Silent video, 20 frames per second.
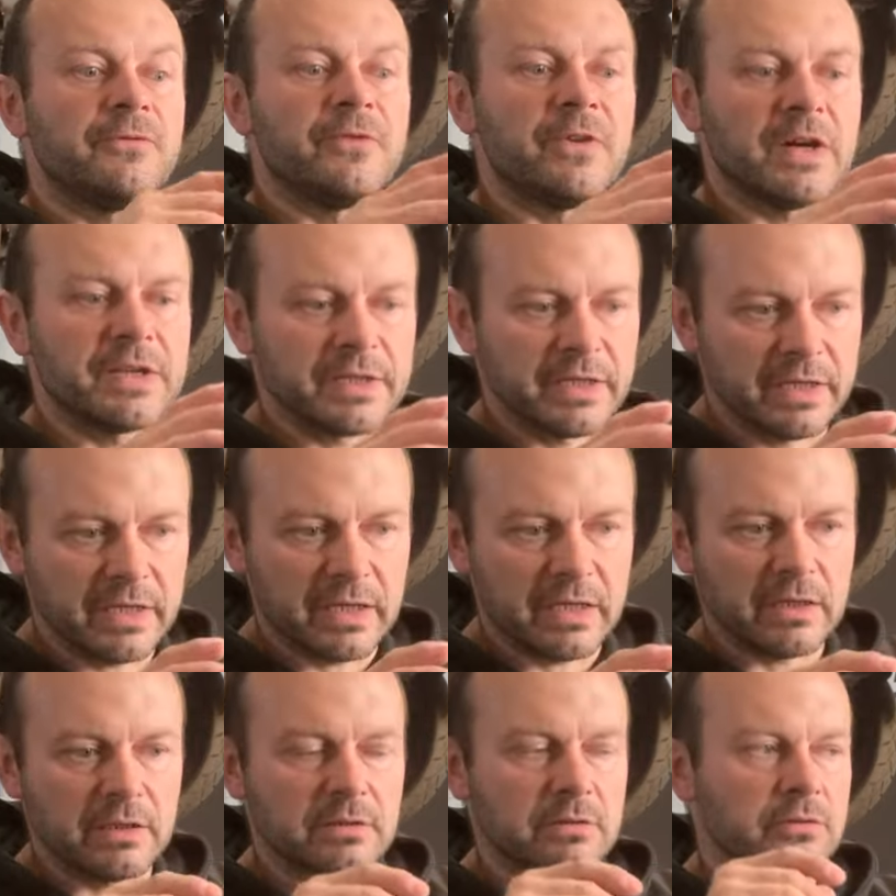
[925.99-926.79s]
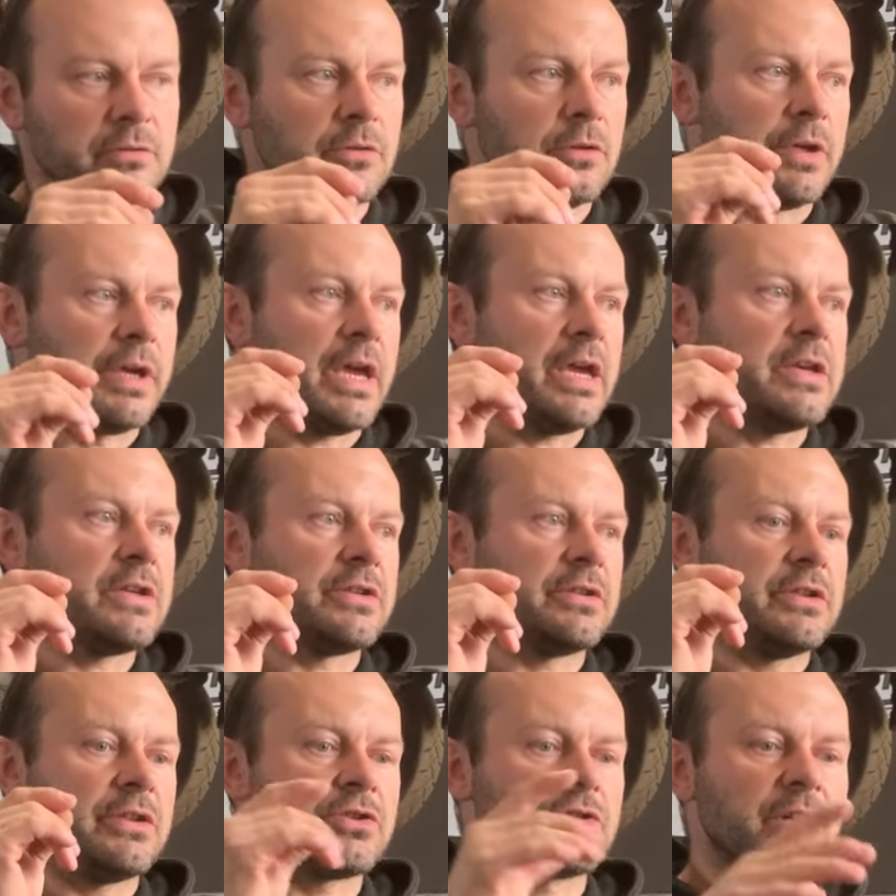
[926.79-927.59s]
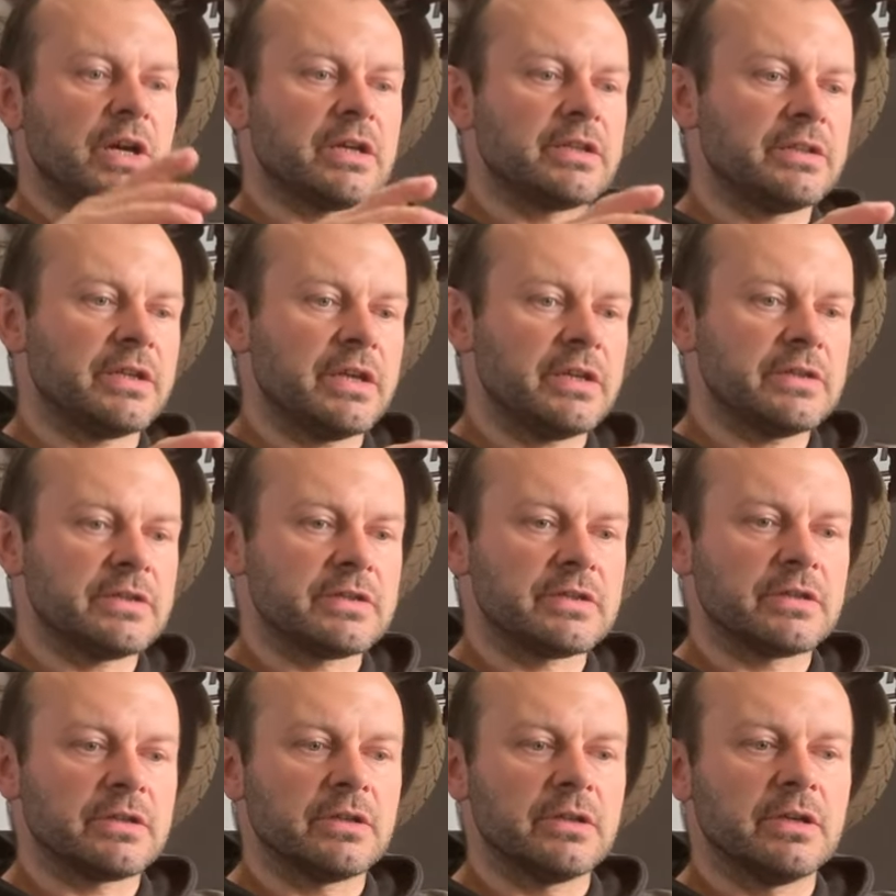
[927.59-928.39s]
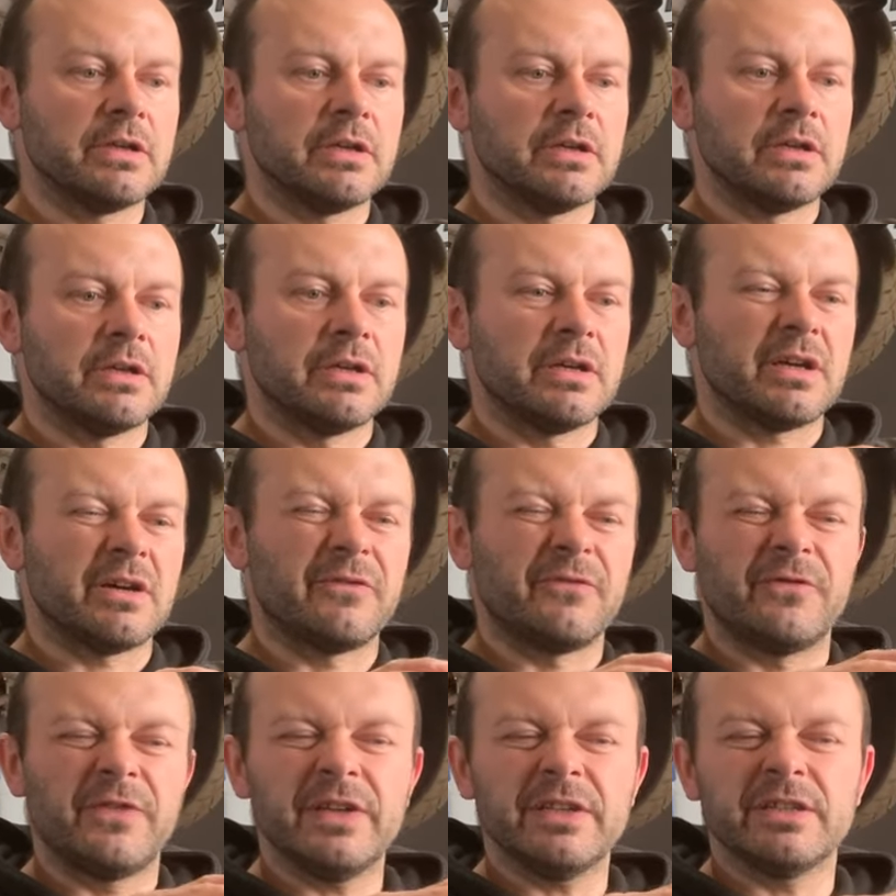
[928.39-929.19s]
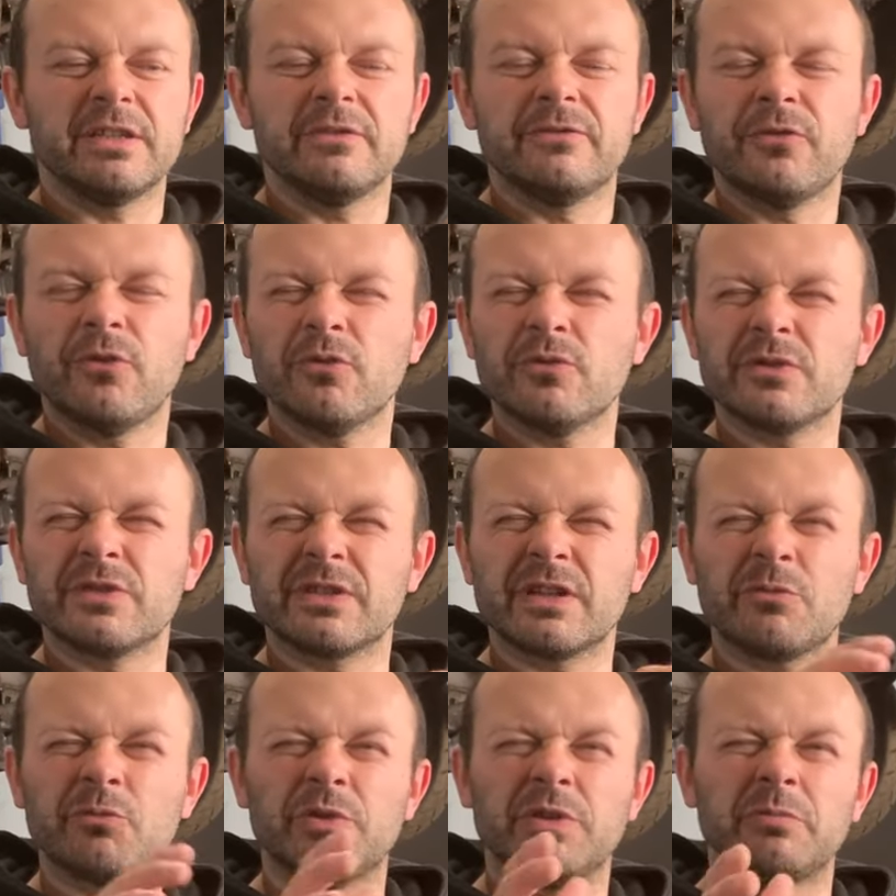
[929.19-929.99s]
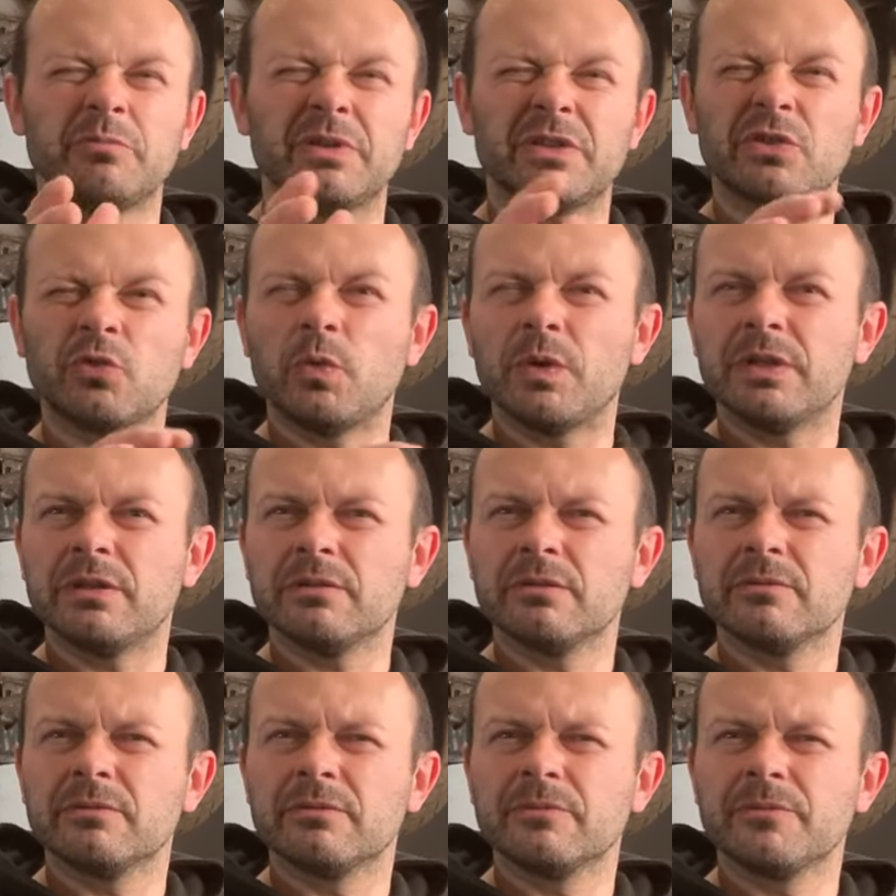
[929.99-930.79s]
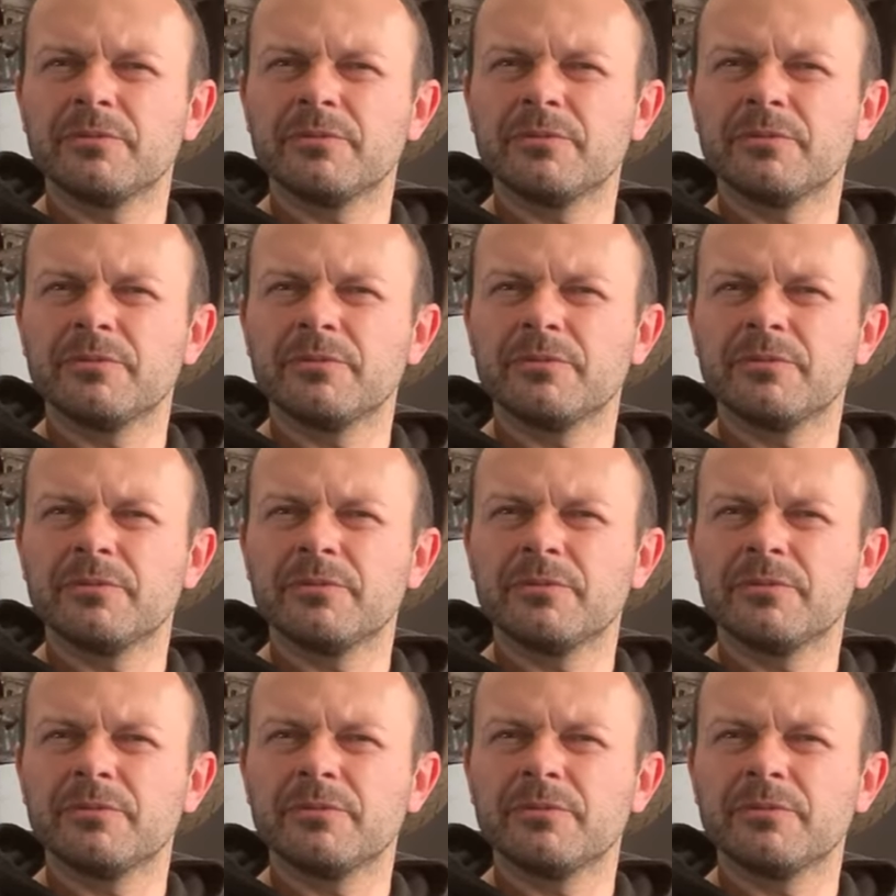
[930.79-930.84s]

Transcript: fun car, occasionally track days, I think it falls somewhere in between.